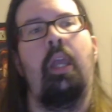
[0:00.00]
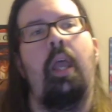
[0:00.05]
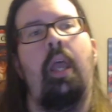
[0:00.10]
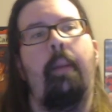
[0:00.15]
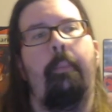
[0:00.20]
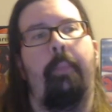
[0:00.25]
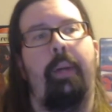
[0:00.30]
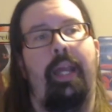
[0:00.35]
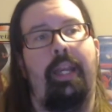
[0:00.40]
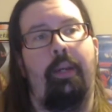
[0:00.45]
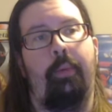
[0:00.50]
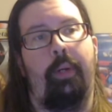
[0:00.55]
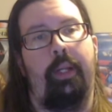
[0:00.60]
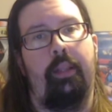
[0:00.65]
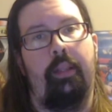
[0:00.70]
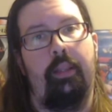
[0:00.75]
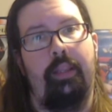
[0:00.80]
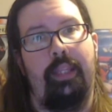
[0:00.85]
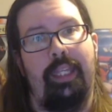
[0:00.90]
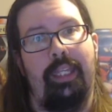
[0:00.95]
but anyway,
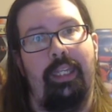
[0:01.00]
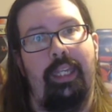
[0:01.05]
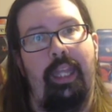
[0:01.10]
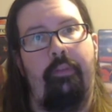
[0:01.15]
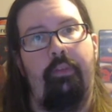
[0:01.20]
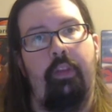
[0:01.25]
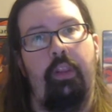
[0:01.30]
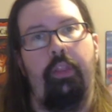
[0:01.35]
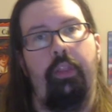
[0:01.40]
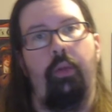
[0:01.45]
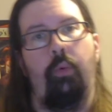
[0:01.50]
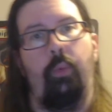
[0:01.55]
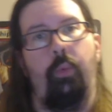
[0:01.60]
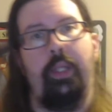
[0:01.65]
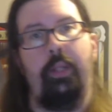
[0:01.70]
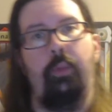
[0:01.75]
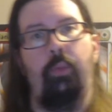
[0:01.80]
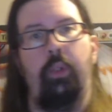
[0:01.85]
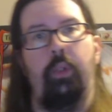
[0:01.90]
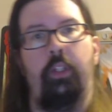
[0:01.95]
the 11th,
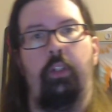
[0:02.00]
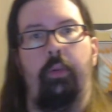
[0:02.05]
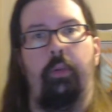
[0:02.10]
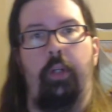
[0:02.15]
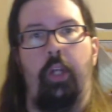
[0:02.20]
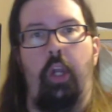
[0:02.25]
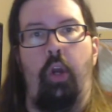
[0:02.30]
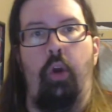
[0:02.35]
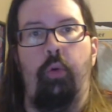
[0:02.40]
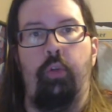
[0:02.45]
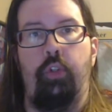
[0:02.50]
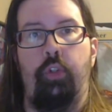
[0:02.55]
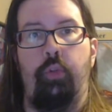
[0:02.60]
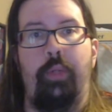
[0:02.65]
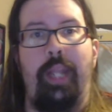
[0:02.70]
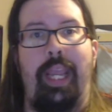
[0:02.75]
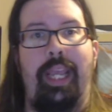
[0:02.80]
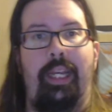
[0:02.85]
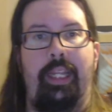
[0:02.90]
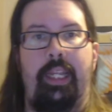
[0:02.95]
we will go to
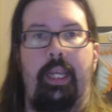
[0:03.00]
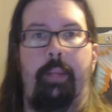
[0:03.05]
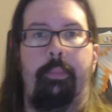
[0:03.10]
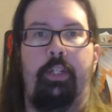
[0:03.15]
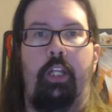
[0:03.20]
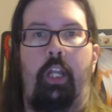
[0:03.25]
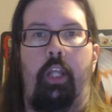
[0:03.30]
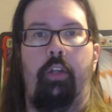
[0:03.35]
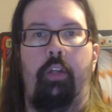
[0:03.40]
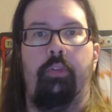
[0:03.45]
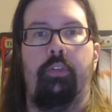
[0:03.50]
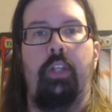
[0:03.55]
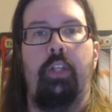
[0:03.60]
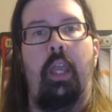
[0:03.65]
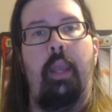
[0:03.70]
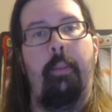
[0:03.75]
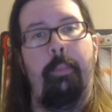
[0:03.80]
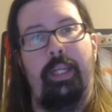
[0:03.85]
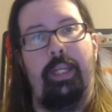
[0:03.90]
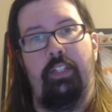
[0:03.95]
daily uploads
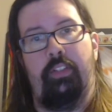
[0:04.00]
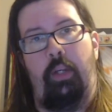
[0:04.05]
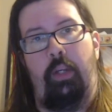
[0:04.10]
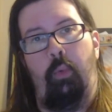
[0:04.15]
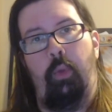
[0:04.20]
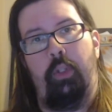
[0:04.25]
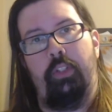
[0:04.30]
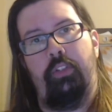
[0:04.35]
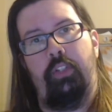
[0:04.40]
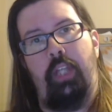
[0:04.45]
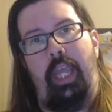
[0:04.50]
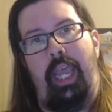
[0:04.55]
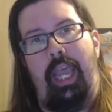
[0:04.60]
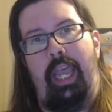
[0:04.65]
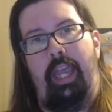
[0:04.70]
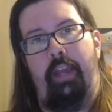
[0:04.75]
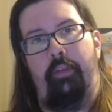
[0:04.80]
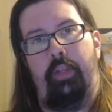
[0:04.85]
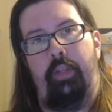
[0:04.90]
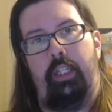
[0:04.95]
because I want to
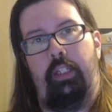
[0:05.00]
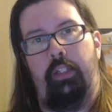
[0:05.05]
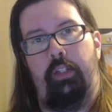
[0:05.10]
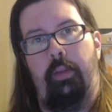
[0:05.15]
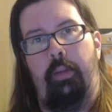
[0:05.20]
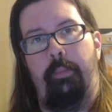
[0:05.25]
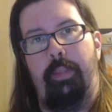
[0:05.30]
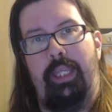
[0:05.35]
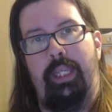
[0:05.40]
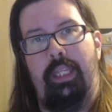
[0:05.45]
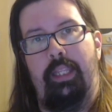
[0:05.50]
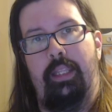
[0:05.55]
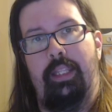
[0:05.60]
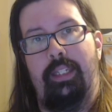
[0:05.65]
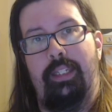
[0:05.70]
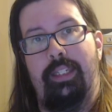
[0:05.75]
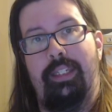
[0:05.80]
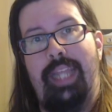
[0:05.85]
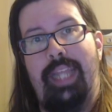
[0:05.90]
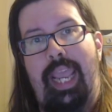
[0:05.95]
have it be the
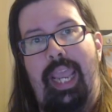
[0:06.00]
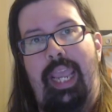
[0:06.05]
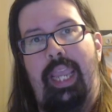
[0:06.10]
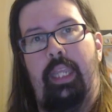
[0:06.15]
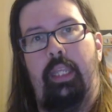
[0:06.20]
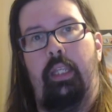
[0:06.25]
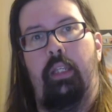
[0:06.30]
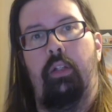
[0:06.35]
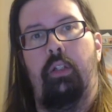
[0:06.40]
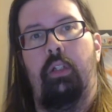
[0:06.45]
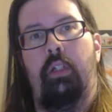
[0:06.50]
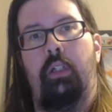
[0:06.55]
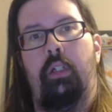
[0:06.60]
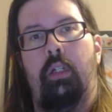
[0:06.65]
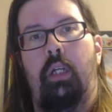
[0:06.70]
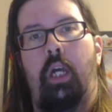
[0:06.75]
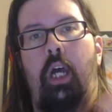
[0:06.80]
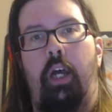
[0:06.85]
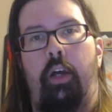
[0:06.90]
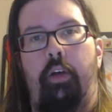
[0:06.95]
day
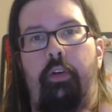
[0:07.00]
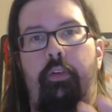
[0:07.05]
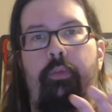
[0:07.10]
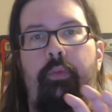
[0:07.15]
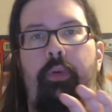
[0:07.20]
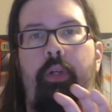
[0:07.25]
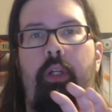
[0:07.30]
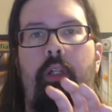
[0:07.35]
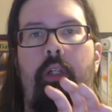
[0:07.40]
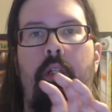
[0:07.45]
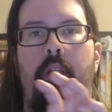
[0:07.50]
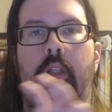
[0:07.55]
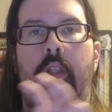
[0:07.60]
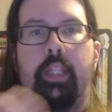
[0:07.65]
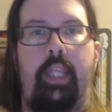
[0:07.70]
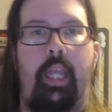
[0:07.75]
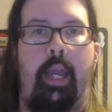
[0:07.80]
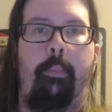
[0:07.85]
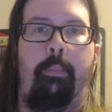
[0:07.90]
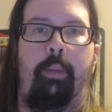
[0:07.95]
of
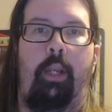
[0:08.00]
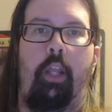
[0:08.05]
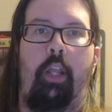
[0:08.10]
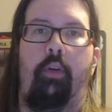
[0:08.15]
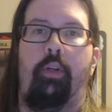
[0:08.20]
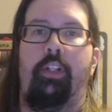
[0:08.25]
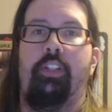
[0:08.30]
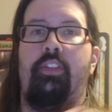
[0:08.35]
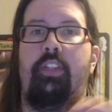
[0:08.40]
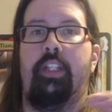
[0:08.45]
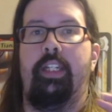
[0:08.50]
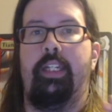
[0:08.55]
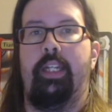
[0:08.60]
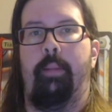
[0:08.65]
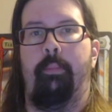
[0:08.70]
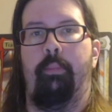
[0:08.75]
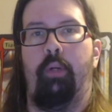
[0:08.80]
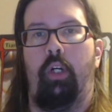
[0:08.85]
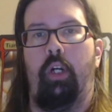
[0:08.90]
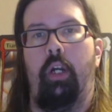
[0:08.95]
the upload is the
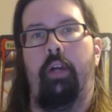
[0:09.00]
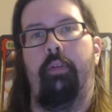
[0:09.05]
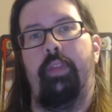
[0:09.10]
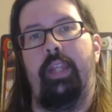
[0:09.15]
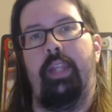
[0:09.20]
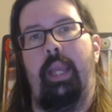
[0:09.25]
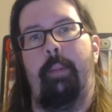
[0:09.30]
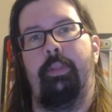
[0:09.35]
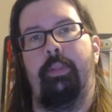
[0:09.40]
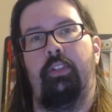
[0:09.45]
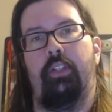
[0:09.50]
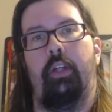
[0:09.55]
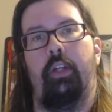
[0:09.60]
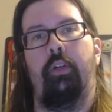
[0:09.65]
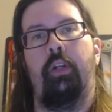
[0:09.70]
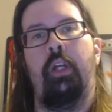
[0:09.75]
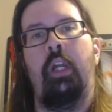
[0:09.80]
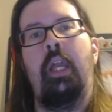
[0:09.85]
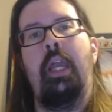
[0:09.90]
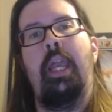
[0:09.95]
number of the episode.
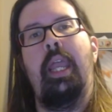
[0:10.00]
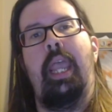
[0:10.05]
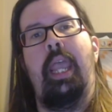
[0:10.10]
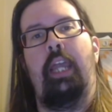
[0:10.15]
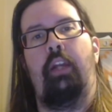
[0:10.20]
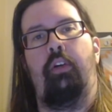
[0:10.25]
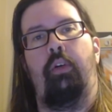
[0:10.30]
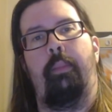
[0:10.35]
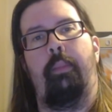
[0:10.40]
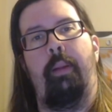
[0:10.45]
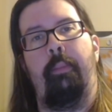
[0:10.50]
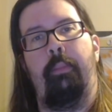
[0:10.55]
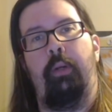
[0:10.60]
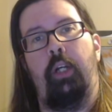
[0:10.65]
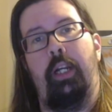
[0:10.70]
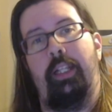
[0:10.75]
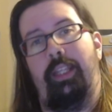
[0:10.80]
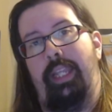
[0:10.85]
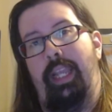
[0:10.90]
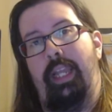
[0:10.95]
And remember,
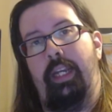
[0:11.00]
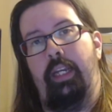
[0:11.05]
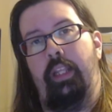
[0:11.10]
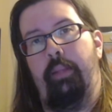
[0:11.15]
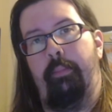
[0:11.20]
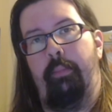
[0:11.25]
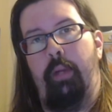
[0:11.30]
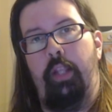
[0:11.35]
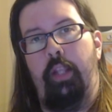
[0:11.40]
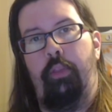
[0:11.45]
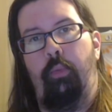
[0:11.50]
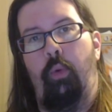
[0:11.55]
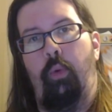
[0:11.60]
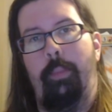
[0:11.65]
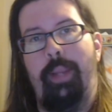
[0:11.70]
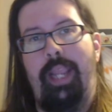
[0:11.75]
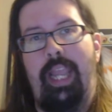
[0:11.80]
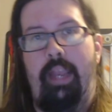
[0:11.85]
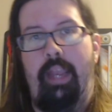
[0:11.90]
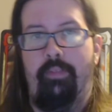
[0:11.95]
at the end of the month, we'll
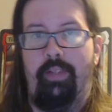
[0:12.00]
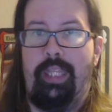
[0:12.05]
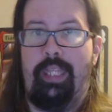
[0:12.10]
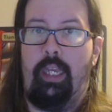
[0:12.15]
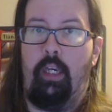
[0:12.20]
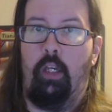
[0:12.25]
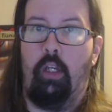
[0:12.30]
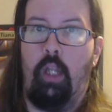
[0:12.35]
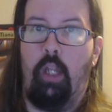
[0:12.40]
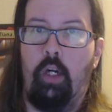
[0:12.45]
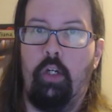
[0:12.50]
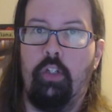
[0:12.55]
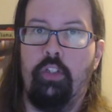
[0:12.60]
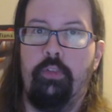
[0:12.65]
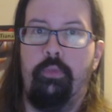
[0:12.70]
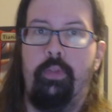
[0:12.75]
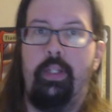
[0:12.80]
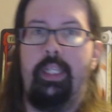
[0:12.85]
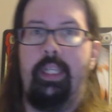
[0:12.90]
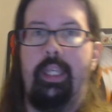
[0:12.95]
be having that large
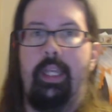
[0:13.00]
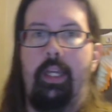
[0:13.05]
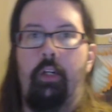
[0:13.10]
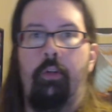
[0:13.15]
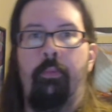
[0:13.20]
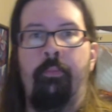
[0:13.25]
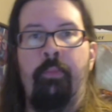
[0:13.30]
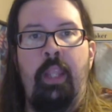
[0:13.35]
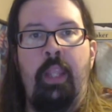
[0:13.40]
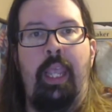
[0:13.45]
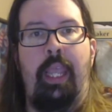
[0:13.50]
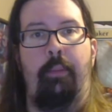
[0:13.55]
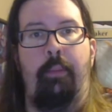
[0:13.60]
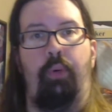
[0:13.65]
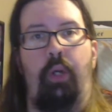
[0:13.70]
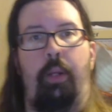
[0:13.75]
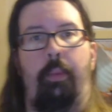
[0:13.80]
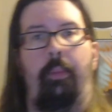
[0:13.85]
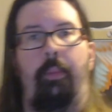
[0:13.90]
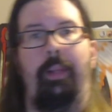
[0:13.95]
video and
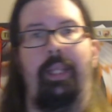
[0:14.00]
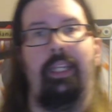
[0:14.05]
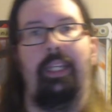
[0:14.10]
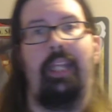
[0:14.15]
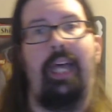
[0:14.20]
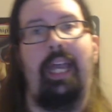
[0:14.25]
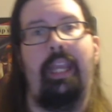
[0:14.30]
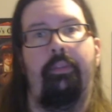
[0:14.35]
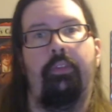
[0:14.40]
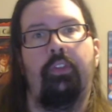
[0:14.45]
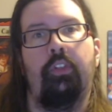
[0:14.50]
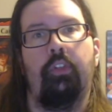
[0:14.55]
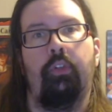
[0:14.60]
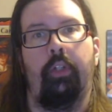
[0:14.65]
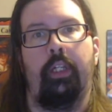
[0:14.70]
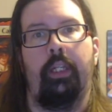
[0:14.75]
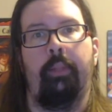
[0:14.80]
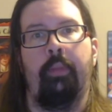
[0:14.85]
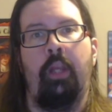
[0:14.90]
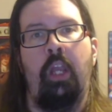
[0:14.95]
probably a live
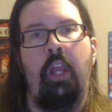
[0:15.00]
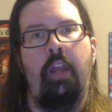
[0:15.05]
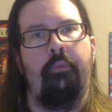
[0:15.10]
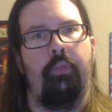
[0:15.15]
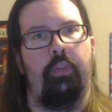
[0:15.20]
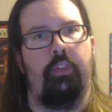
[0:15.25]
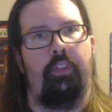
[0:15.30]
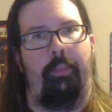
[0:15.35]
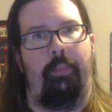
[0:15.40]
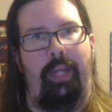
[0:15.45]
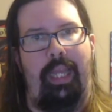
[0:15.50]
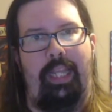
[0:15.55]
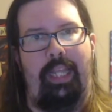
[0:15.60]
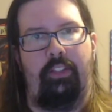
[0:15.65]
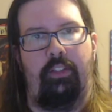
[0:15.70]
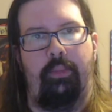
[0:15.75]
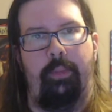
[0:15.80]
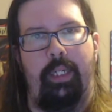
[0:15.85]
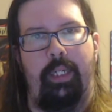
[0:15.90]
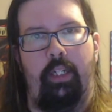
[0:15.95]
stream for some
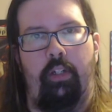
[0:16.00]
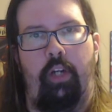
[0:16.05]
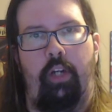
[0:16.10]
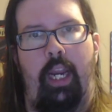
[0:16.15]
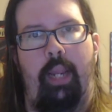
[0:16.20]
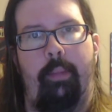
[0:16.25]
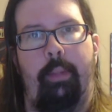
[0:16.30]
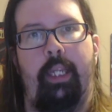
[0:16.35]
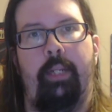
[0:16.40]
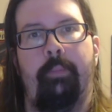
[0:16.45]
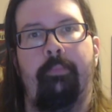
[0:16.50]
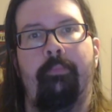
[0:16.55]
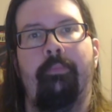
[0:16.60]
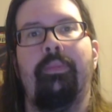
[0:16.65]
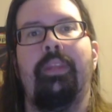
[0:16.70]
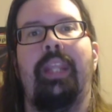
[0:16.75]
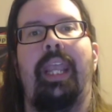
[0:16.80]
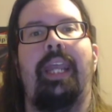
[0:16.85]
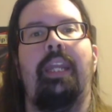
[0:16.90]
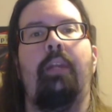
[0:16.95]
last-minute cramming.
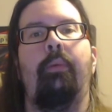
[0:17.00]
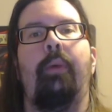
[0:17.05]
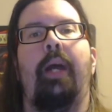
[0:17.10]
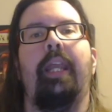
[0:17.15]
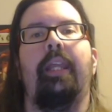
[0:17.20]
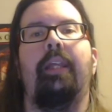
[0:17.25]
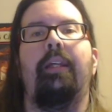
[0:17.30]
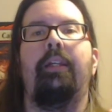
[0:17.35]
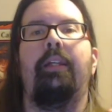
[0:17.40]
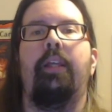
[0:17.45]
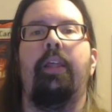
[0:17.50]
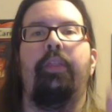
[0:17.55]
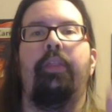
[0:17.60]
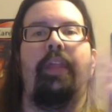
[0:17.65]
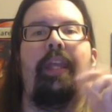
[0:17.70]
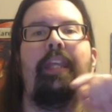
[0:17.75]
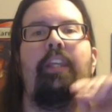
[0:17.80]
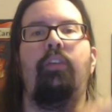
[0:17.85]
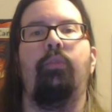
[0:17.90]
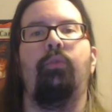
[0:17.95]
Anyway,
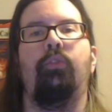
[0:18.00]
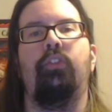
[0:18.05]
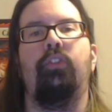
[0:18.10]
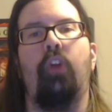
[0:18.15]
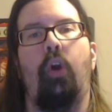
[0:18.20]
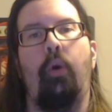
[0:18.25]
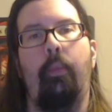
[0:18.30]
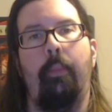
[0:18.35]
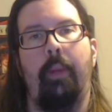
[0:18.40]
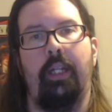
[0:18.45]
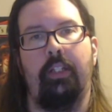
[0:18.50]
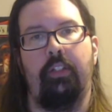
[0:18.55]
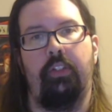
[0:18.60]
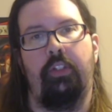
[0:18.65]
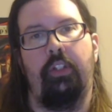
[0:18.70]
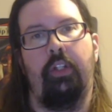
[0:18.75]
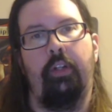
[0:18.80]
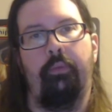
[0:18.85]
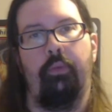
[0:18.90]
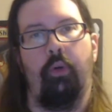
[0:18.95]
thank you so
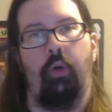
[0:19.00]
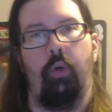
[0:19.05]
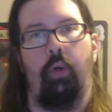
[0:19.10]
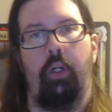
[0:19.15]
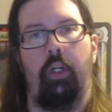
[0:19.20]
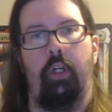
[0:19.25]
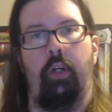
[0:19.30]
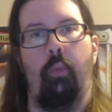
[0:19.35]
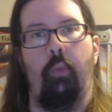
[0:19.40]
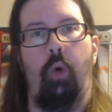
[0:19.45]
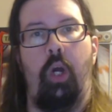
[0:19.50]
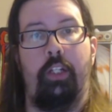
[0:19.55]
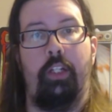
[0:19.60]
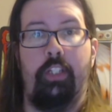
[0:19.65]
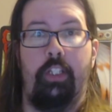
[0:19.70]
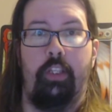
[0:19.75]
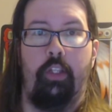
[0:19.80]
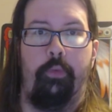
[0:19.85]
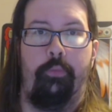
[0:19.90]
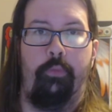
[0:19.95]
much for
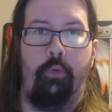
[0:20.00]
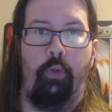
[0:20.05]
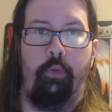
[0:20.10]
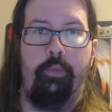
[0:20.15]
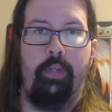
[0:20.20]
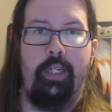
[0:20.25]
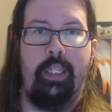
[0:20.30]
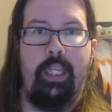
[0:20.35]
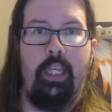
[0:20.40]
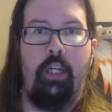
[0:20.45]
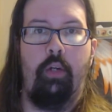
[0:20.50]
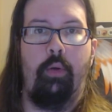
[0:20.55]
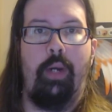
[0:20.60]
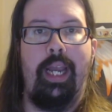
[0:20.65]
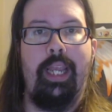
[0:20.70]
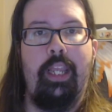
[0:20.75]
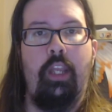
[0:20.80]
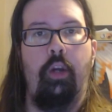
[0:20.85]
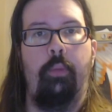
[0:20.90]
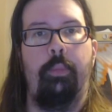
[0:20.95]
watching the full video.
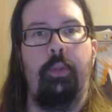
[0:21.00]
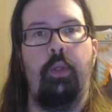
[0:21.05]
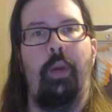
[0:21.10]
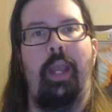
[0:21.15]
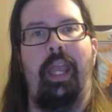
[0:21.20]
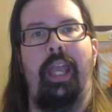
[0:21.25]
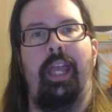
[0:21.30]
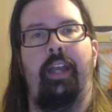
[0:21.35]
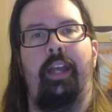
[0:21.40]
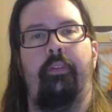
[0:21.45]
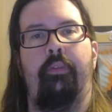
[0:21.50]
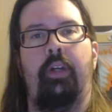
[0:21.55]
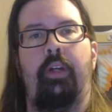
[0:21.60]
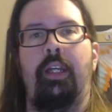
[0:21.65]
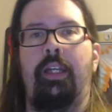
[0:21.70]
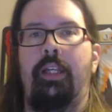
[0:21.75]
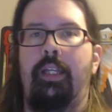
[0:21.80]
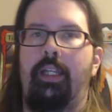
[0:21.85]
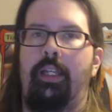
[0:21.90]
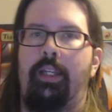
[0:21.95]
I hope you have
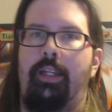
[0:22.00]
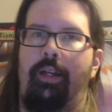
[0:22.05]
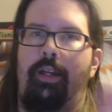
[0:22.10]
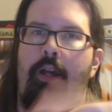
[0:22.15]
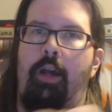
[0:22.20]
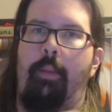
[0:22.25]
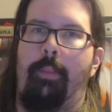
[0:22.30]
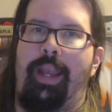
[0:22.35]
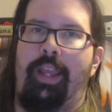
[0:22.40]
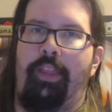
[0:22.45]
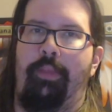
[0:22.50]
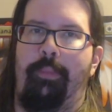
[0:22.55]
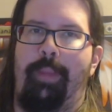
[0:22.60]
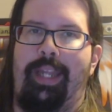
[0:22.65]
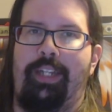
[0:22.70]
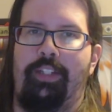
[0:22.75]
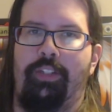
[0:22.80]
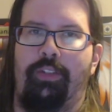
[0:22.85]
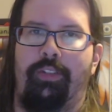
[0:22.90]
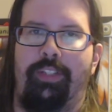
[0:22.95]
a math
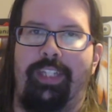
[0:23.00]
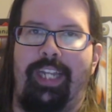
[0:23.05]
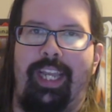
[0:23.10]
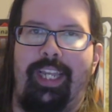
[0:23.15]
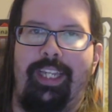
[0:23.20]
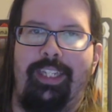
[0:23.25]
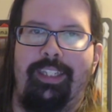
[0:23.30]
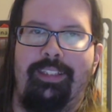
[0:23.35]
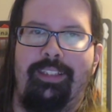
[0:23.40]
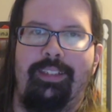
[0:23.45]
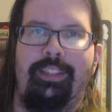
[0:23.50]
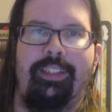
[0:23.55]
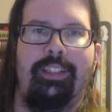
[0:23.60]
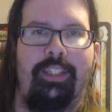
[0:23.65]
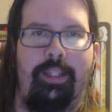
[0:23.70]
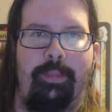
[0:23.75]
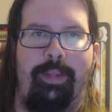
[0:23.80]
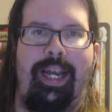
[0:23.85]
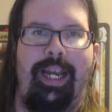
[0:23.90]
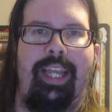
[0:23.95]
magical day.
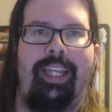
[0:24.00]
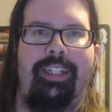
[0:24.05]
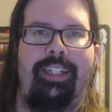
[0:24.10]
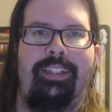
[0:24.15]
Goodbye.